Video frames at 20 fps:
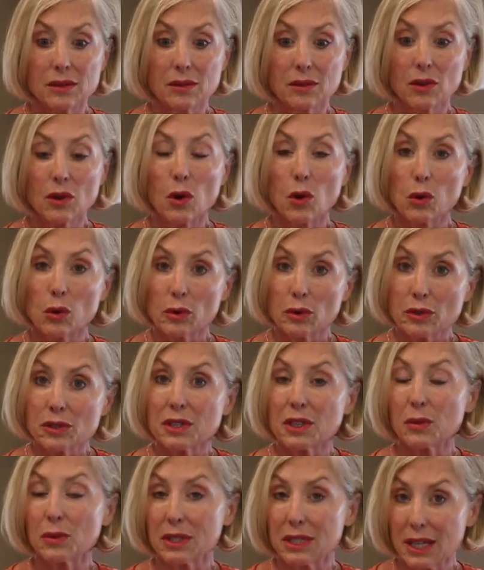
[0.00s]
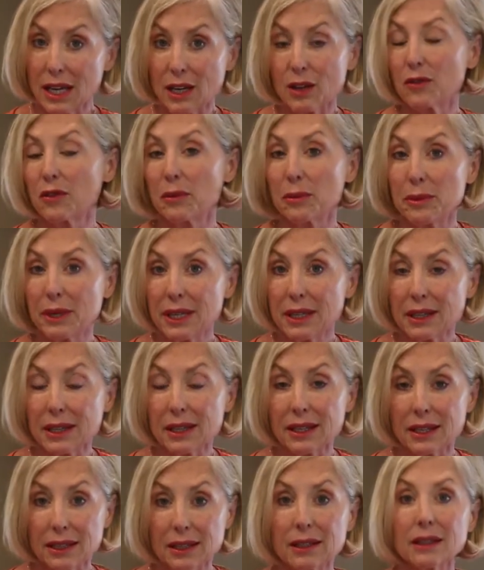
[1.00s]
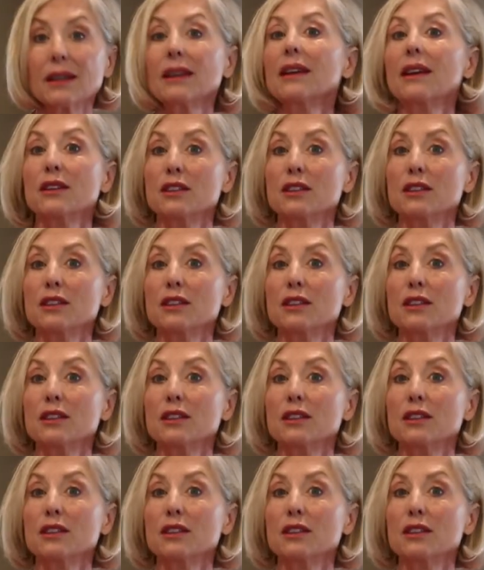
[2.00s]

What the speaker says: goals it would take for me to hit